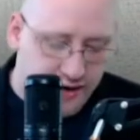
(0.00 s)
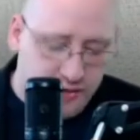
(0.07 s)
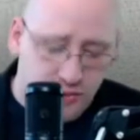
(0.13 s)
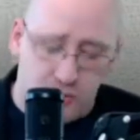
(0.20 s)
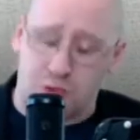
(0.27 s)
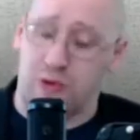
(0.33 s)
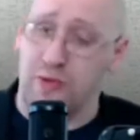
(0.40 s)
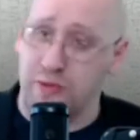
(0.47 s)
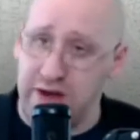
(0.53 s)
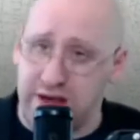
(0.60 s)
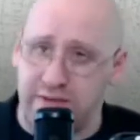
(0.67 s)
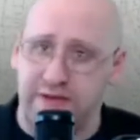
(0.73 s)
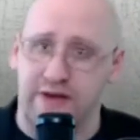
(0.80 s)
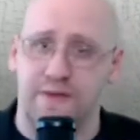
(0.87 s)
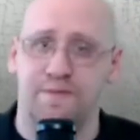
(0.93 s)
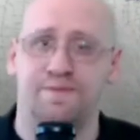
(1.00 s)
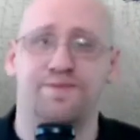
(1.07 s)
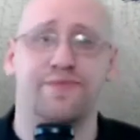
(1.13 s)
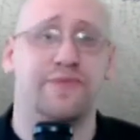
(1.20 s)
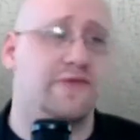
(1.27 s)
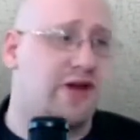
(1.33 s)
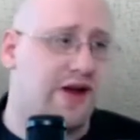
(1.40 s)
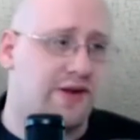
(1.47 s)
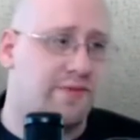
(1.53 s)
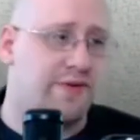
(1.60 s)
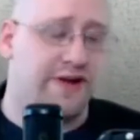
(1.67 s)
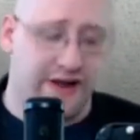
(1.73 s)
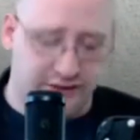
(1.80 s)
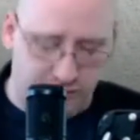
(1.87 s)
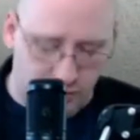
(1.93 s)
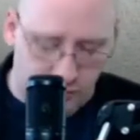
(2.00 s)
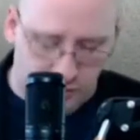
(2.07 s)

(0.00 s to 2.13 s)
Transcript: coral reefs, trying to protect the coral